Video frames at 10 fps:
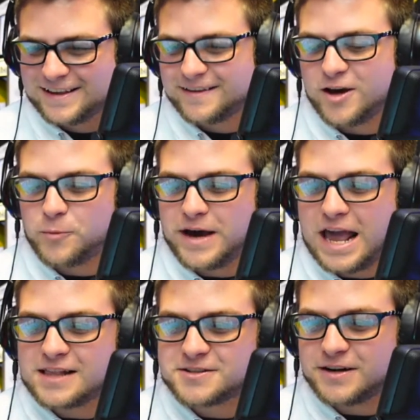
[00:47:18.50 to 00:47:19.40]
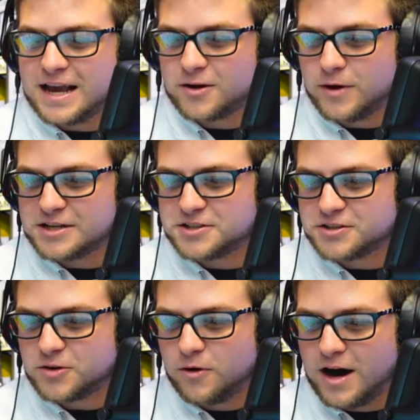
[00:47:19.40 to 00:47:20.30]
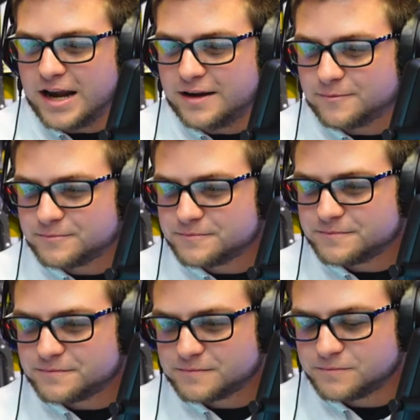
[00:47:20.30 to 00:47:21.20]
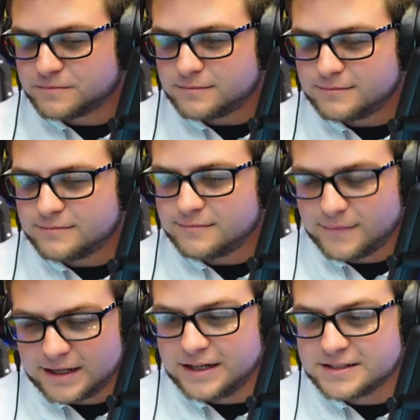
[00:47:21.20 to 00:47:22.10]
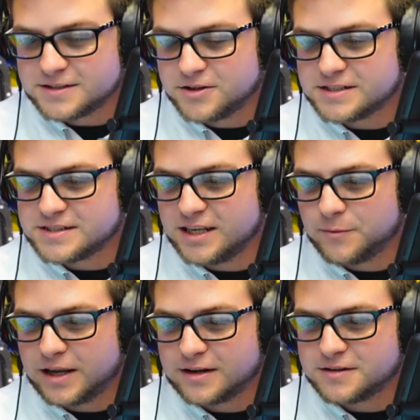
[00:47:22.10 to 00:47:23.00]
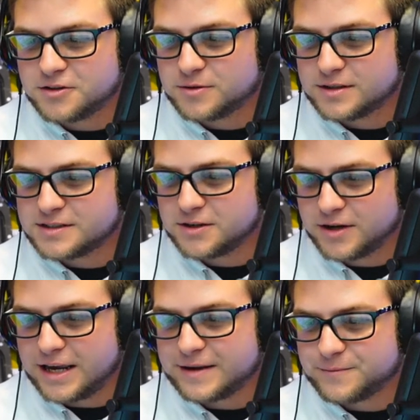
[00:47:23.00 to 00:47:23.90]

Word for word: Hope I answered that question, Jaquan. It is good to see him again too. It's okay.